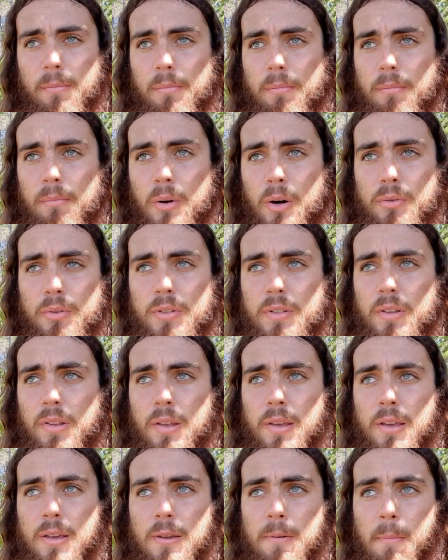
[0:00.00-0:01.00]

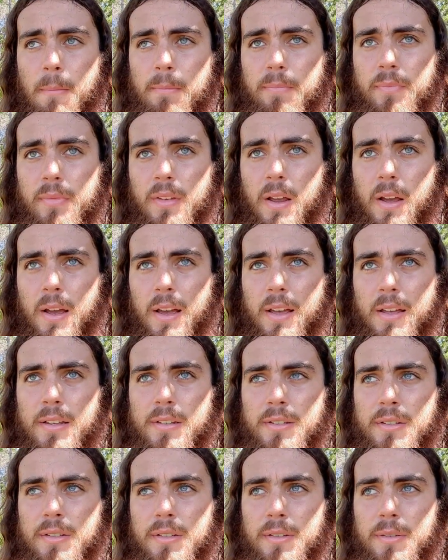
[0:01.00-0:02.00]
mostly
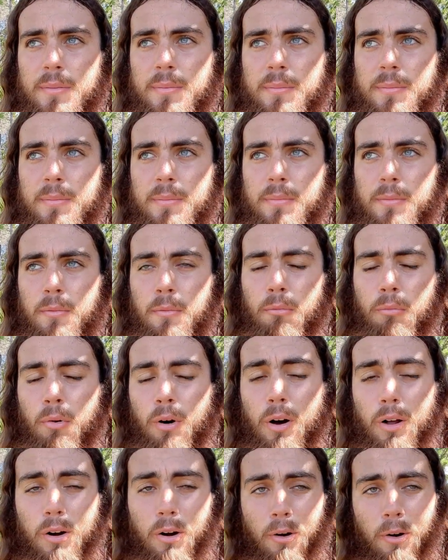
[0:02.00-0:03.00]
has
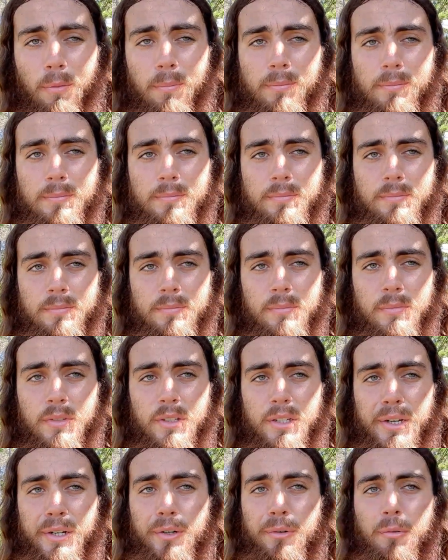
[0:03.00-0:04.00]
water
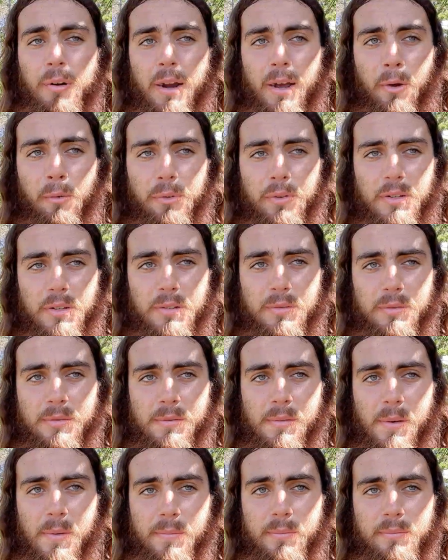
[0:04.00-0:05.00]
year round,
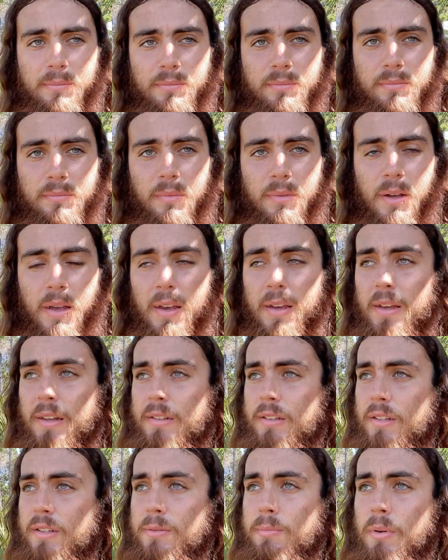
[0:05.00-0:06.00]

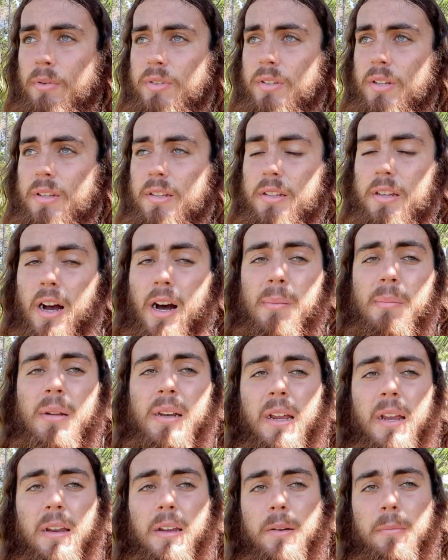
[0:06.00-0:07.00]
and it's mostly
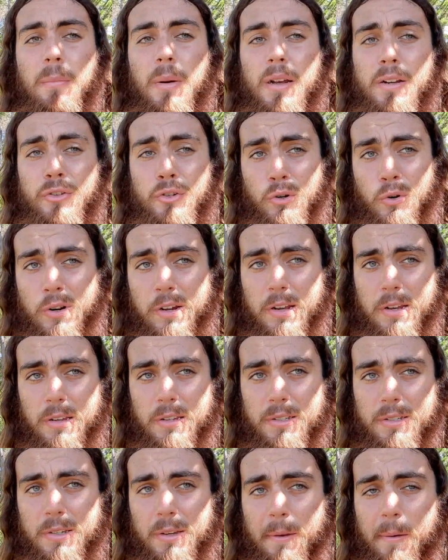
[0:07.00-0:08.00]
dominated by
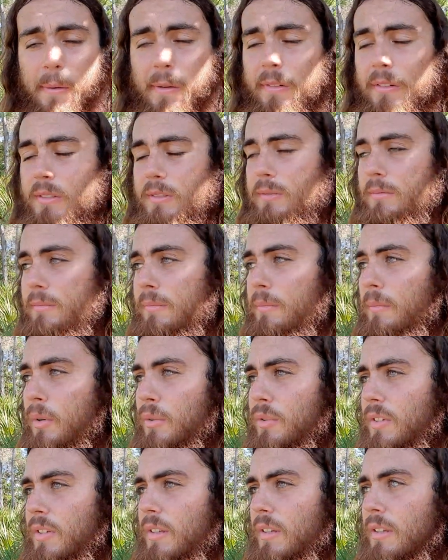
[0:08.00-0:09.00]
trees
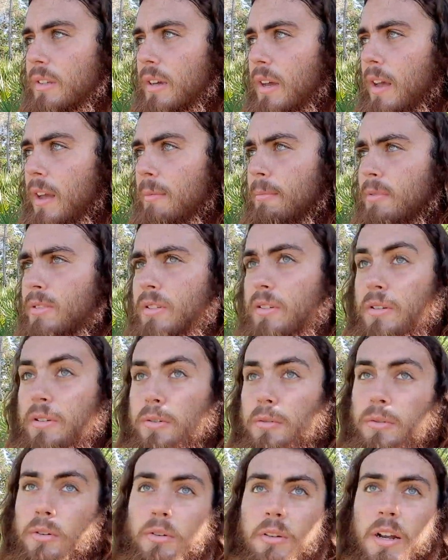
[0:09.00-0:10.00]
most of the time.
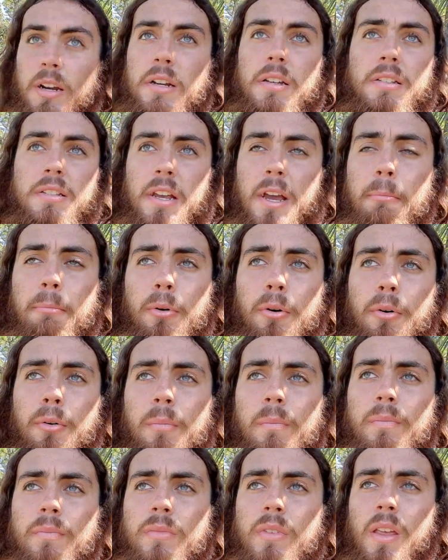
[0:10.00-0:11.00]
So a great example,
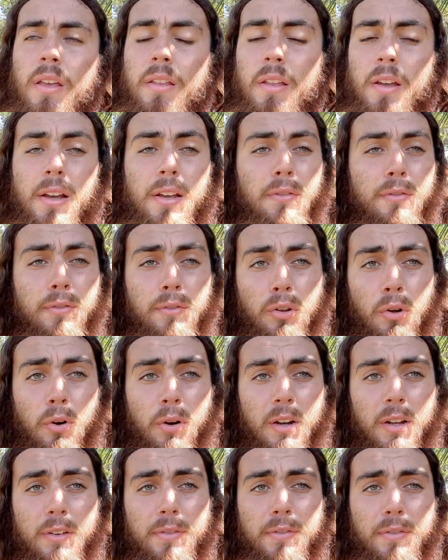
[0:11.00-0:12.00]
like in
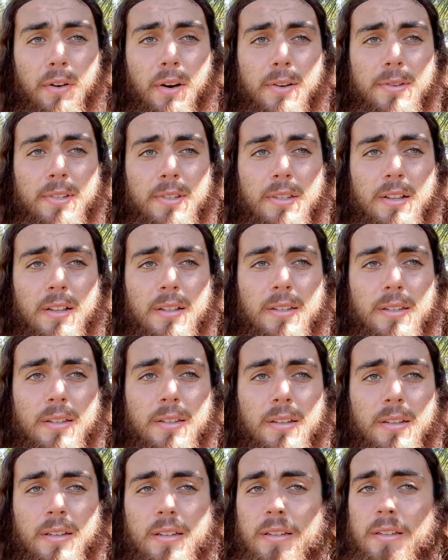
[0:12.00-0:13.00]
Florida, for
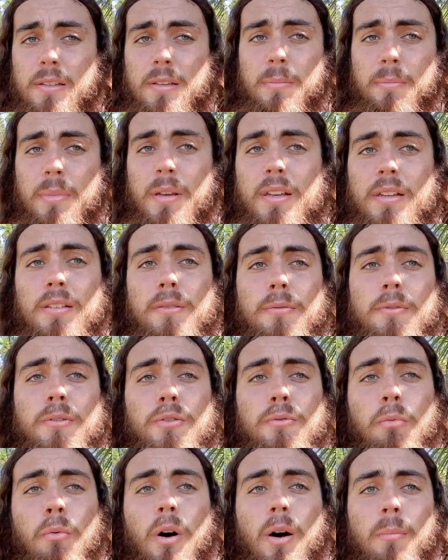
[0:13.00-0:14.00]
instance, is the big
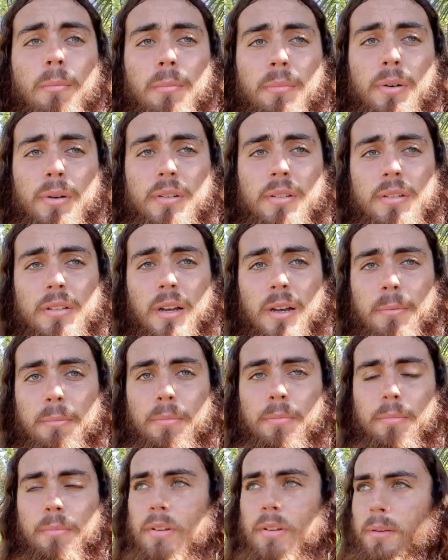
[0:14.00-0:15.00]
swamp, the
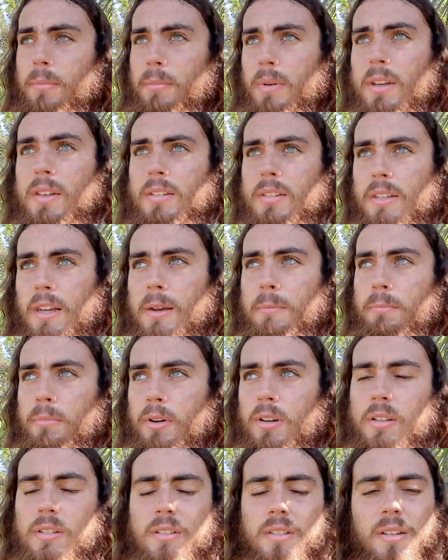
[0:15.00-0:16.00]
big
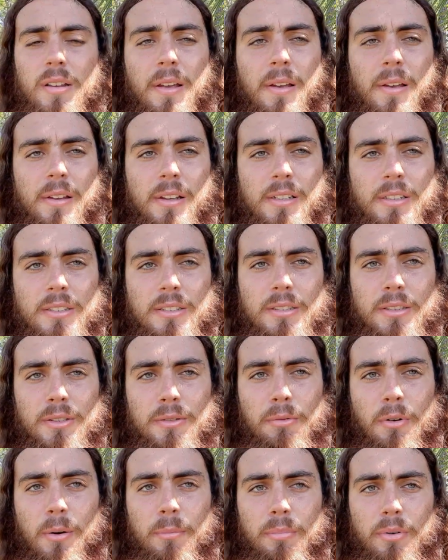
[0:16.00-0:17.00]
cypress
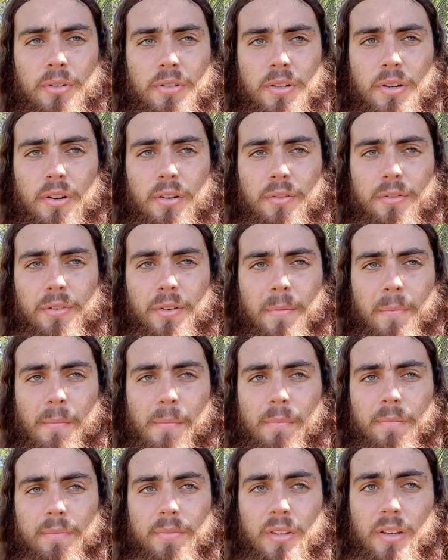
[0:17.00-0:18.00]
swamp preserve,
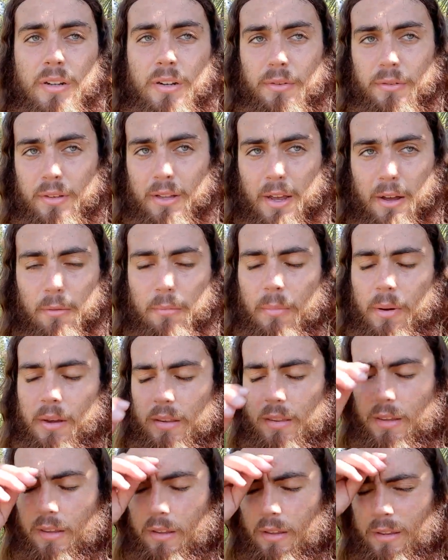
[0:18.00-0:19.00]
you know, down by
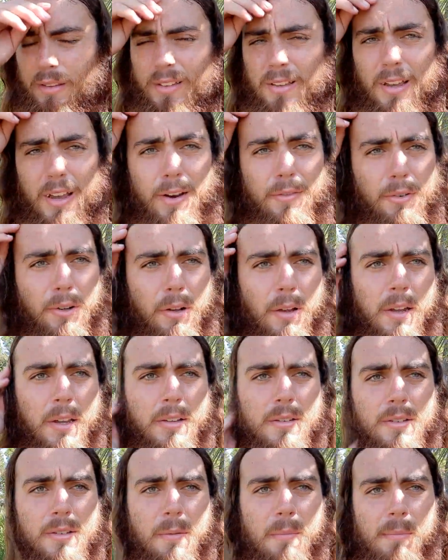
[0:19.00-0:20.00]
the
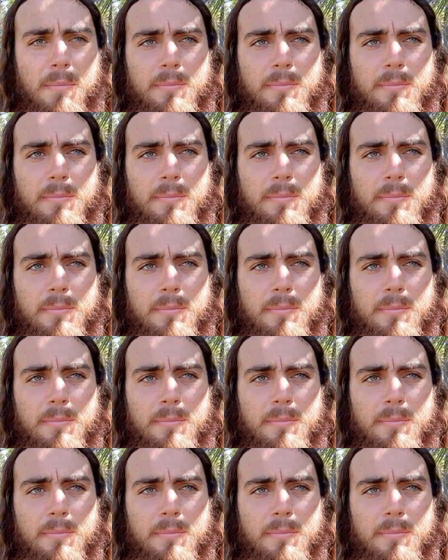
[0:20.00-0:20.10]
Everglades.